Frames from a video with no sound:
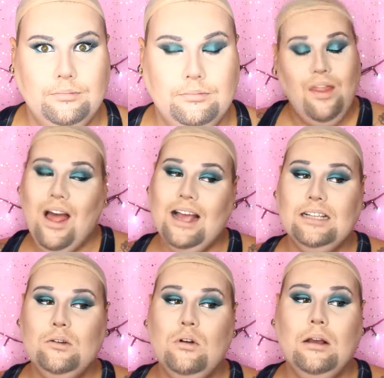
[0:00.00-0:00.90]
And that
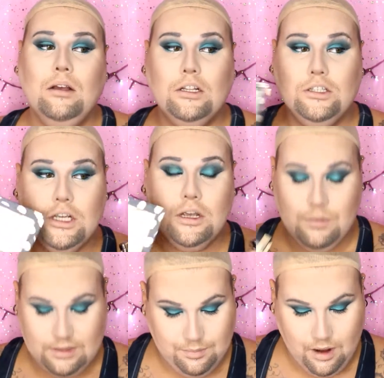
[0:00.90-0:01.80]
is all I'm going to do
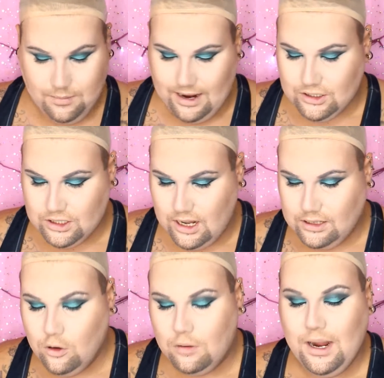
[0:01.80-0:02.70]
with the bottom lash
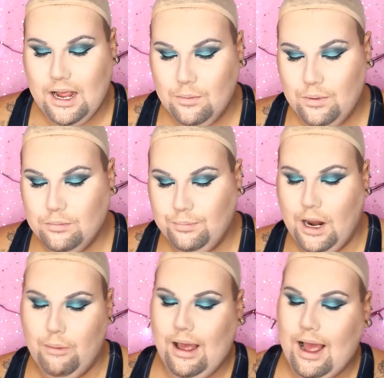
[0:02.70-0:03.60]
line. Normally I will
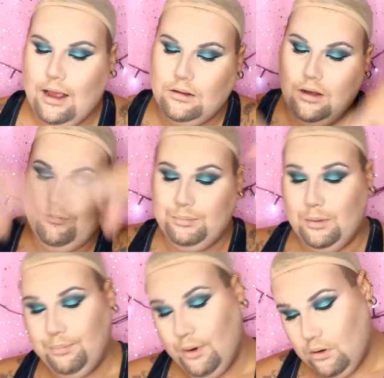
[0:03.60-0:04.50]
blow it out of
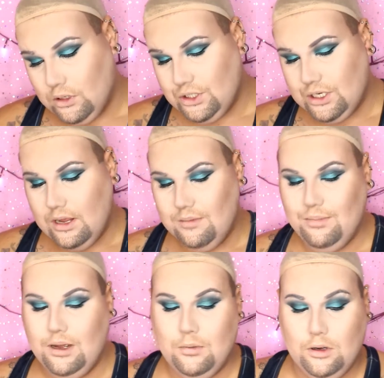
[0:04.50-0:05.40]
proportion,
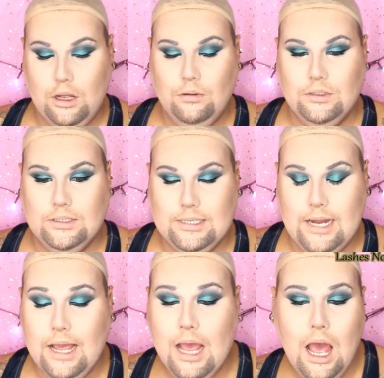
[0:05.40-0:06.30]
but I'm not going to today.